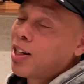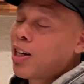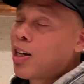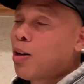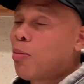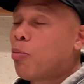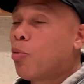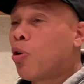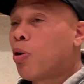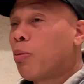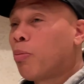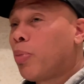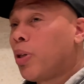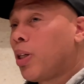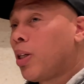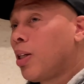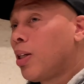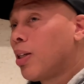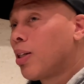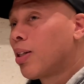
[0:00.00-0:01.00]
Come on,
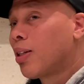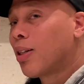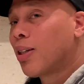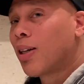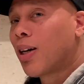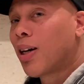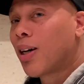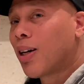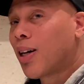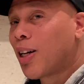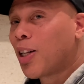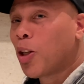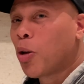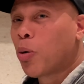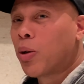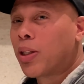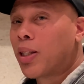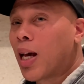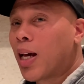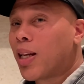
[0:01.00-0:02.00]
B. I know
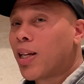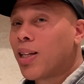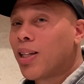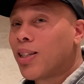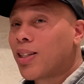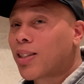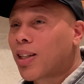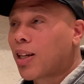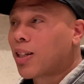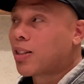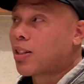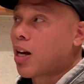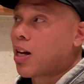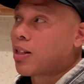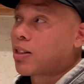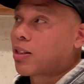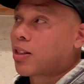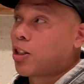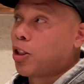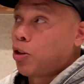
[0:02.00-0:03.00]
what that is. Like,
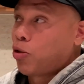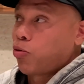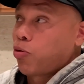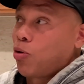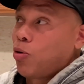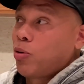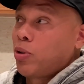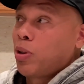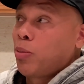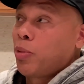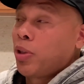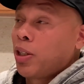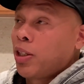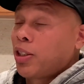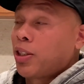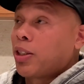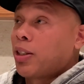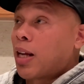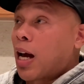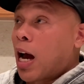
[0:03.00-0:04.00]
that's controlled
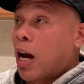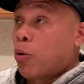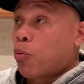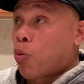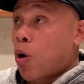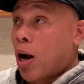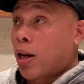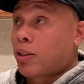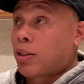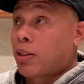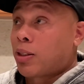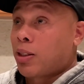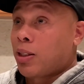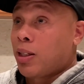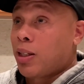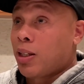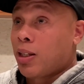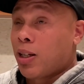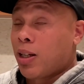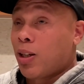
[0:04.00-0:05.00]
demolition. I watch
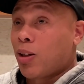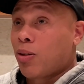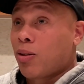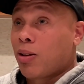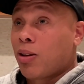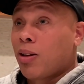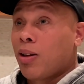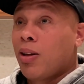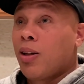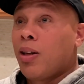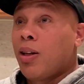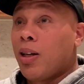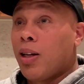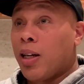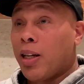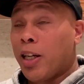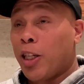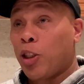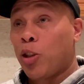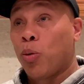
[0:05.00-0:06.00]
CNN
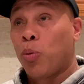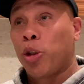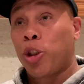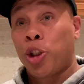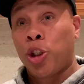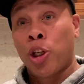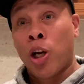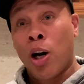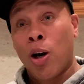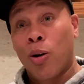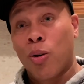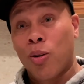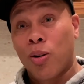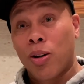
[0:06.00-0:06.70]
and they do a show